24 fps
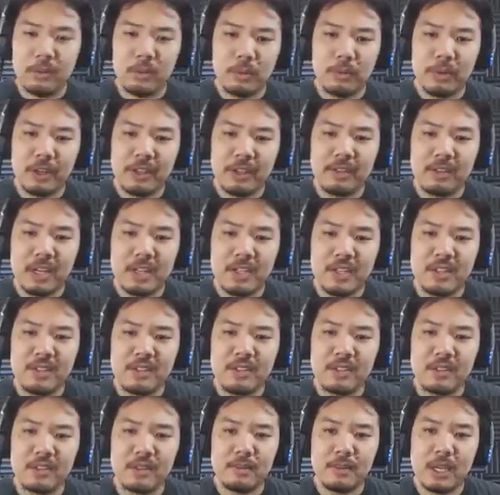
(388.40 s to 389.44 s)
reason we're bringing Sanji
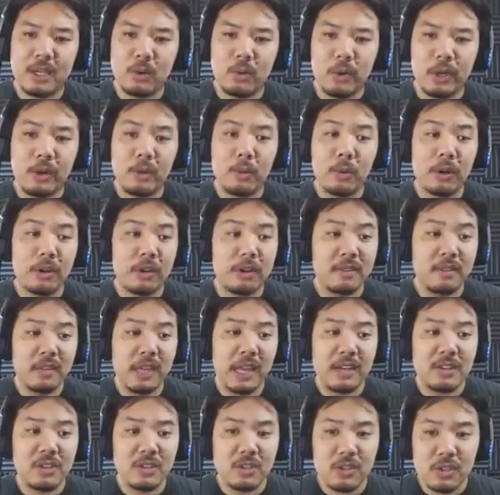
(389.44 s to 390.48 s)
is just to make quick work of
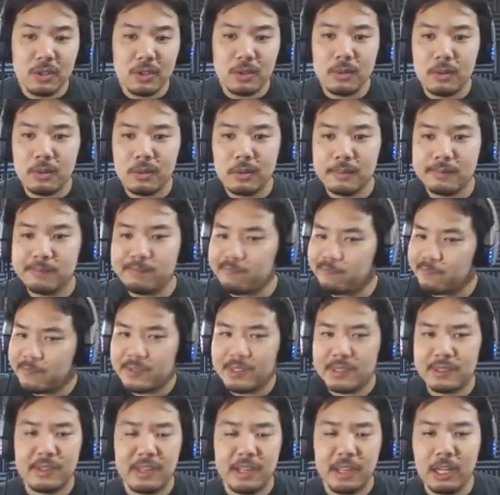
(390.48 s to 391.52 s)
stage two.
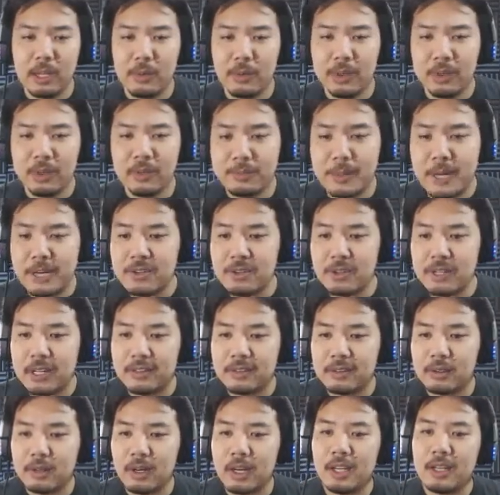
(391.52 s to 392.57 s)
Just kill it with your special,
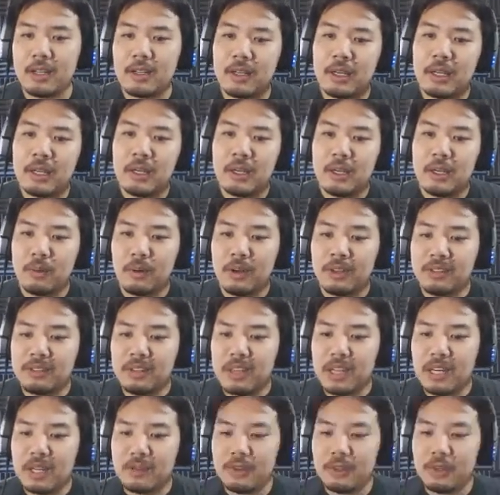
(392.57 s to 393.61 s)
that's great. Once
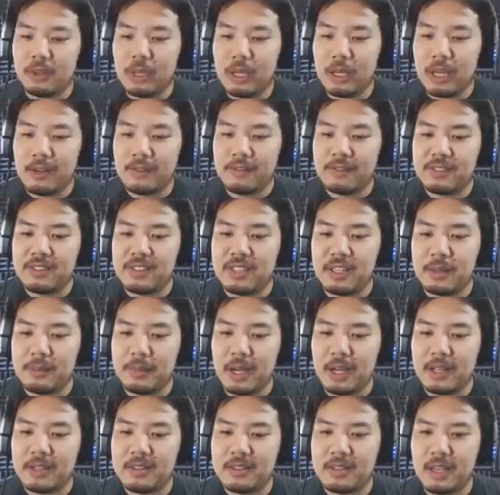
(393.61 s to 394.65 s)
again, if you have
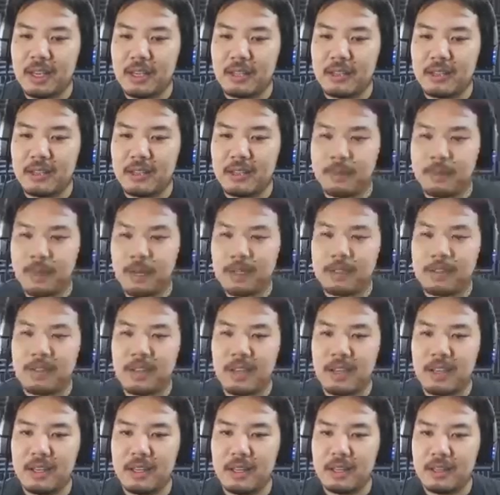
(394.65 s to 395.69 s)
Diamante,
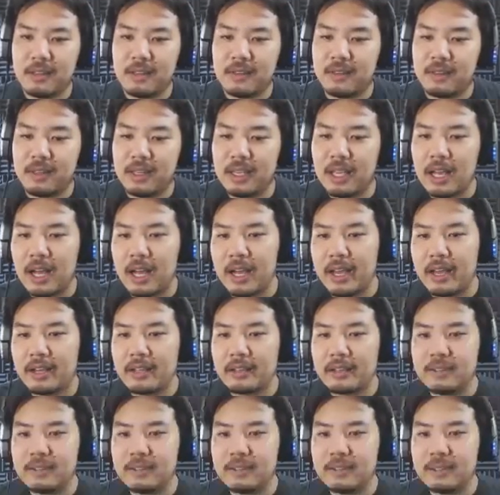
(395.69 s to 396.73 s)
Diamante is the
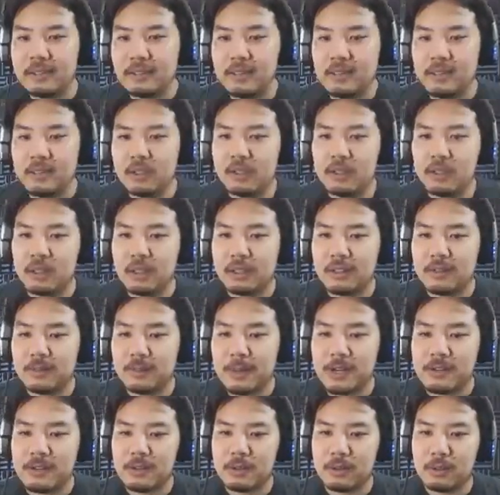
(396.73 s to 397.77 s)
ideal
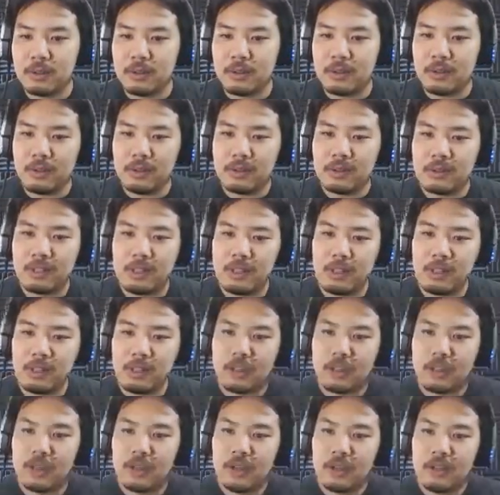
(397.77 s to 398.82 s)
special used
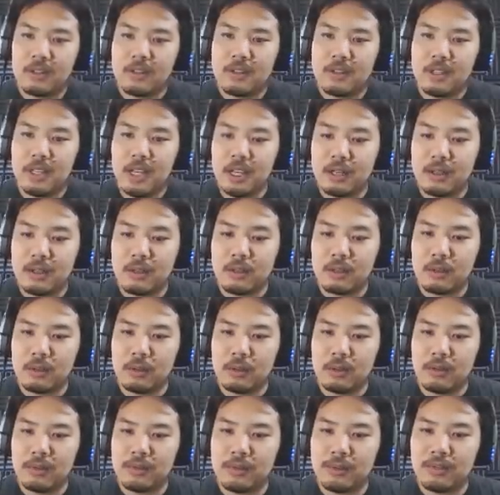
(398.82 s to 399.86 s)
here to get you
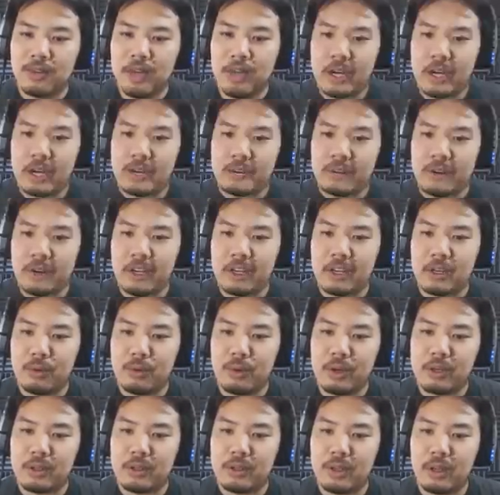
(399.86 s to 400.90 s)
through very, very
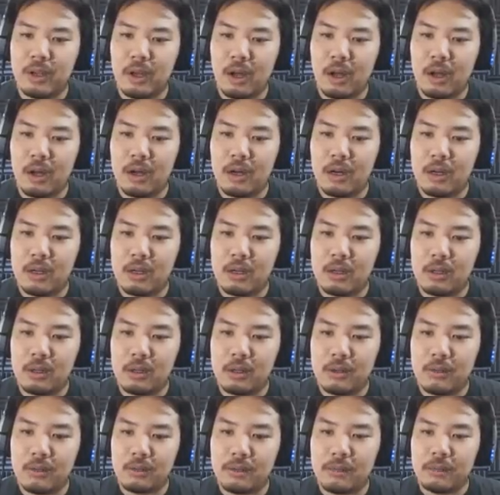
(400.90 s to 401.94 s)
quickly
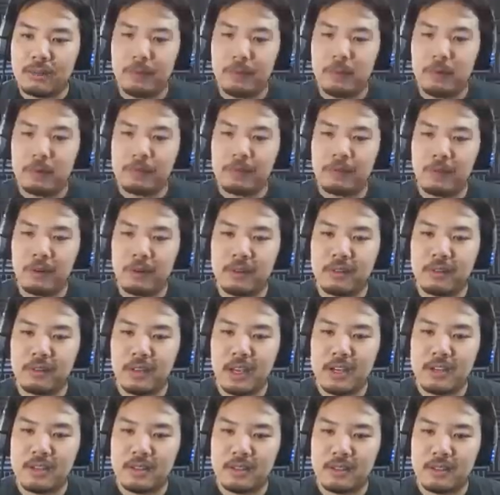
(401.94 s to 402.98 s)
all four first
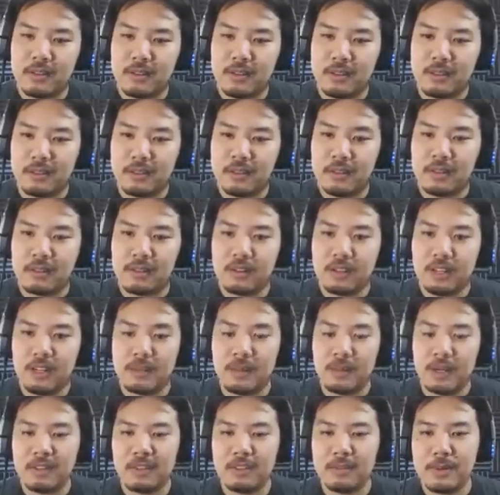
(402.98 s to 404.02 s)
stages, just using
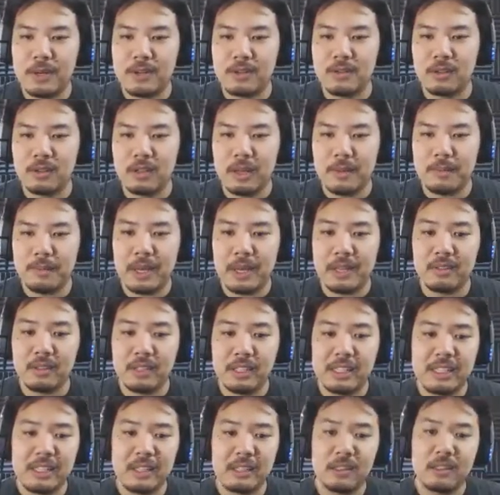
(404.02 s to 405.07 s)
Diamante special that
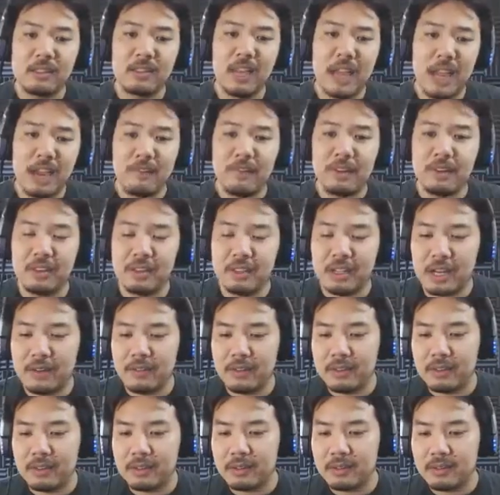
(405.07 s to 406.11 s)
basically kills everything
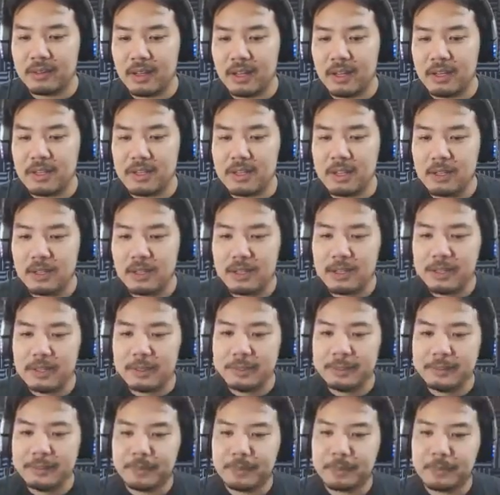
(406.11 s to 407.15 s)
every single stage.
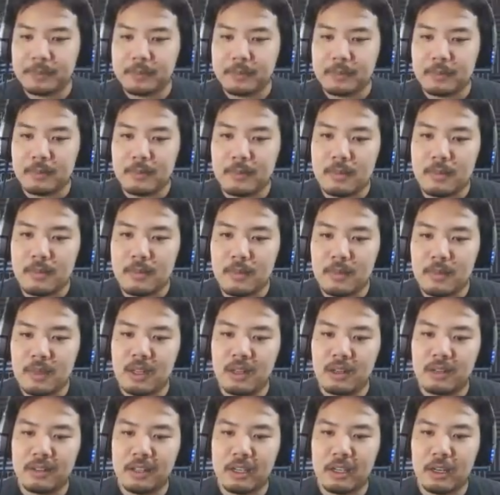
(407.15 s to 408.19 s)

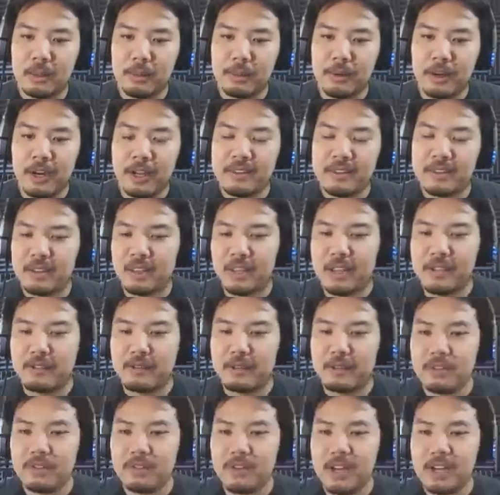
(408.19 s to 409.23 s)
Looks like I'll probably take a hit
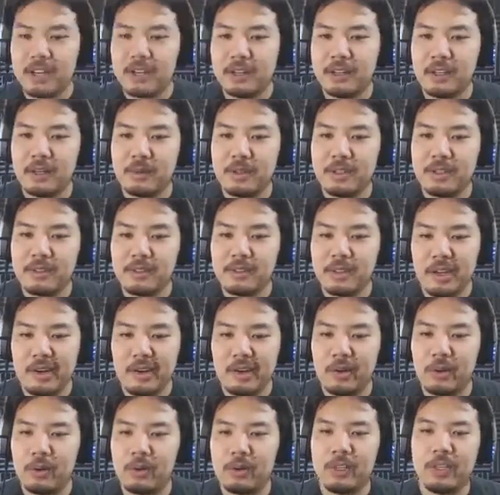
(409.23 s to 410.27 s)
from the dragon here, which is
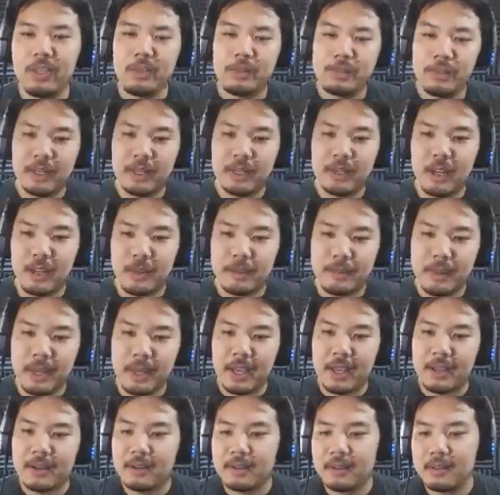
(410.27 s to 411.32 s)
annoying but not
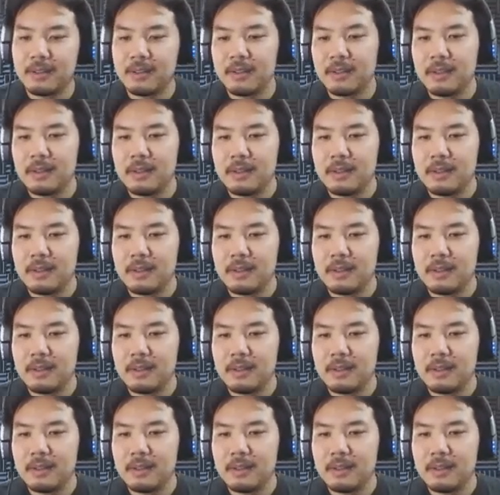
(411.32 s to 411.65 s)
bad.